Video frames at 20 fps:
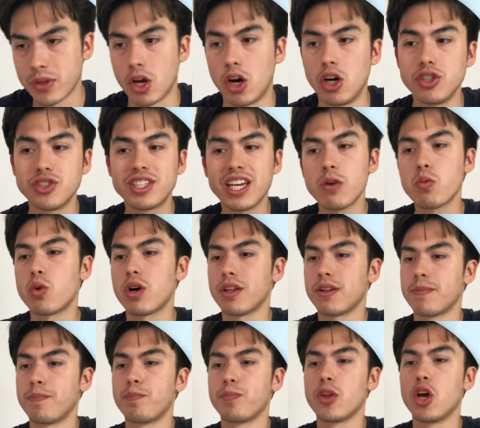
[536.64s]
on day 1,
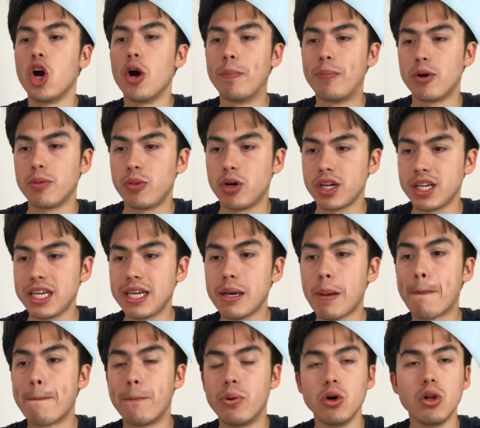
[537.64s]
upper body,
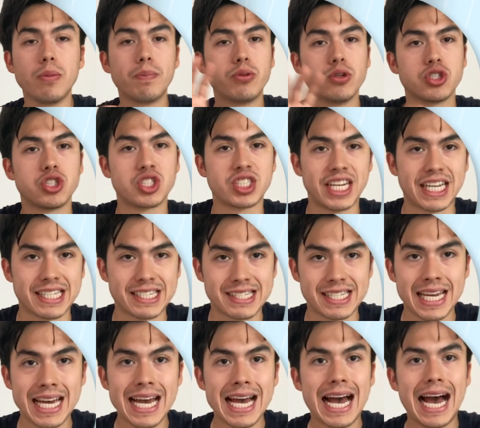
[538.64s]
pull plus chest.
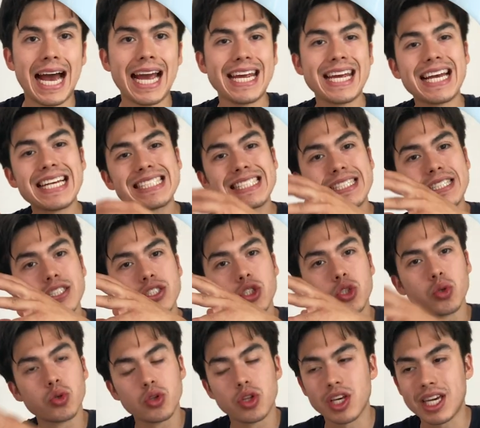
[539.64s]
I asked
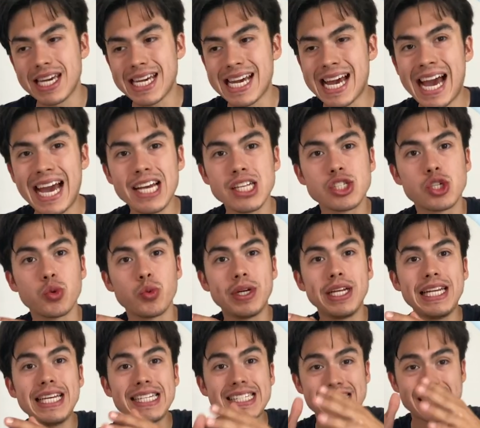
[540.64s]
to the AI to
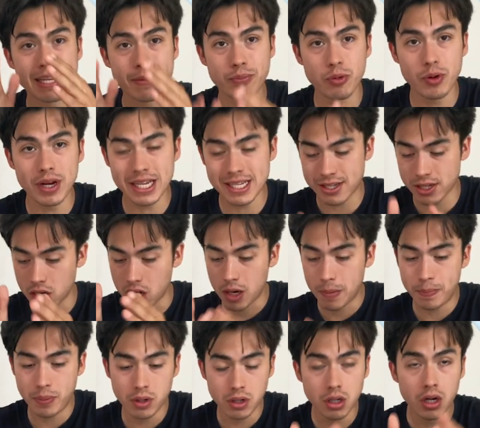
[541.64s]
really separate
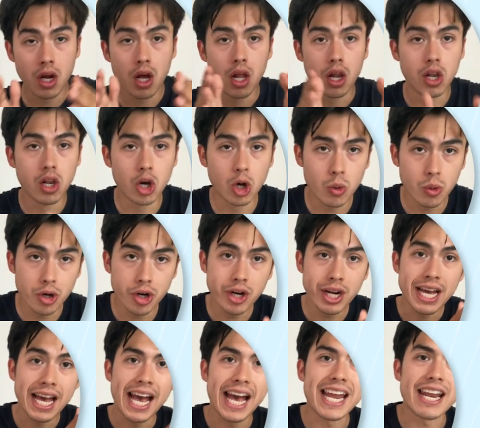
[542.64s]
upper, lower,
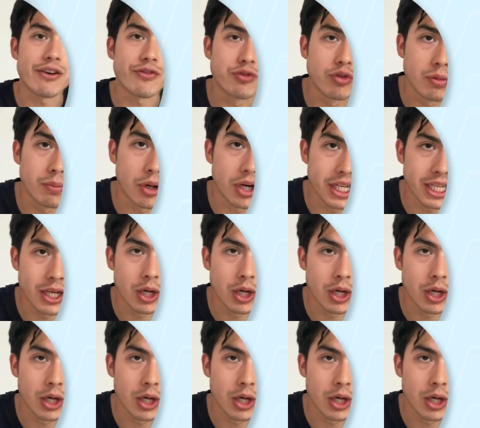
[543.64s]
and a full body.